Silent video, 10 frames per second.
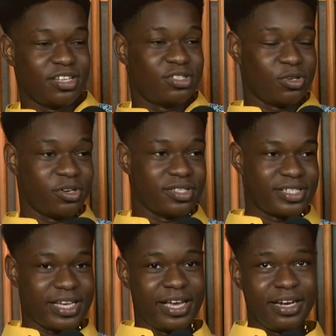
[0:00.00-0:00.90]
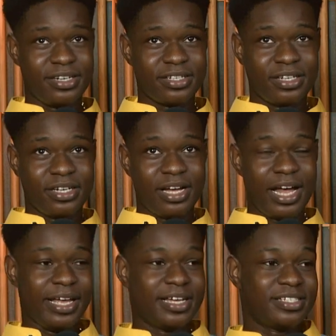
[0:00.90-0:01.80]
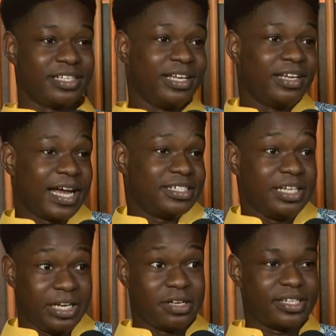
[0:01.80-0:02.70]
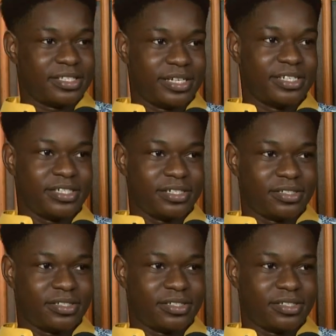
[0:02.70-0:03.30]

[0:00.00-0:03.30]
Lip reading: to taunt and I guess catch the girl's attention.